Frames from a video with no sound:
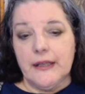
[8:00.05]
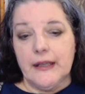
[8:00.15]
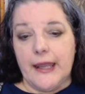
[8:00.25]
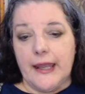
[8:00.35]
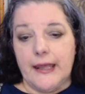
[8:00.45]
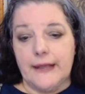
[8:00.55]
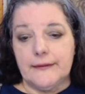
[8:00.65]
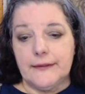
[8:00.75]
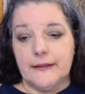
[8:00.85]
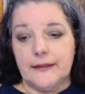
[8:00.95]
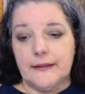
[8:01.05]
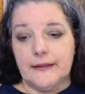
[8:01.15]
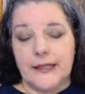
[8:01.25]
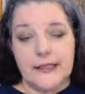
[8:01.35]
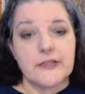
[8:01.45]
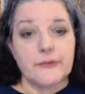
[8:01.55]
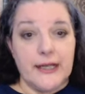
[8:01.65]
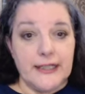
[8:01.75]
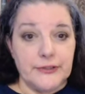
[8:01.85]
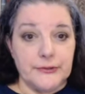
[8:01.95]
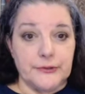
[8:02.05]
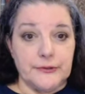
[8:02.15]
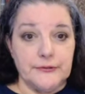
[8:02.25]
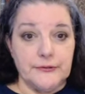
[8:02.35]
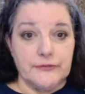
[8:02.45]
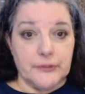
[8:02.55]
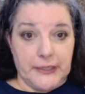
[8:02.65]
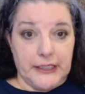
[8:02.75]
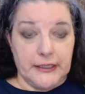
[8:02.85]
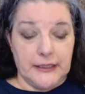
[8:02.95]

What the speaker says: And it's a writing tool for me.